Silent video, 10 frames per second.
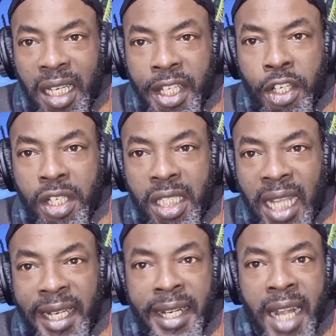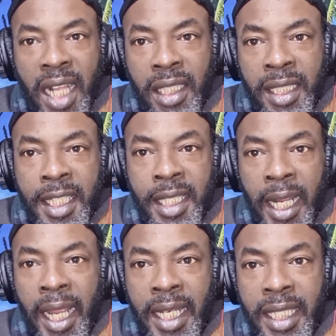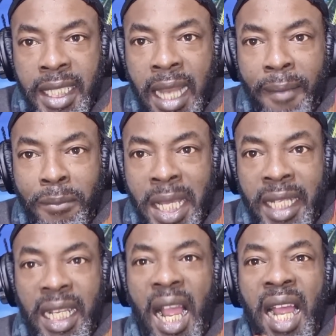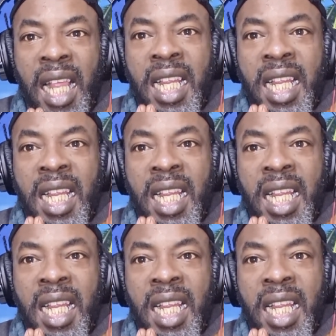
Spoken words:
You just cannot say anything that make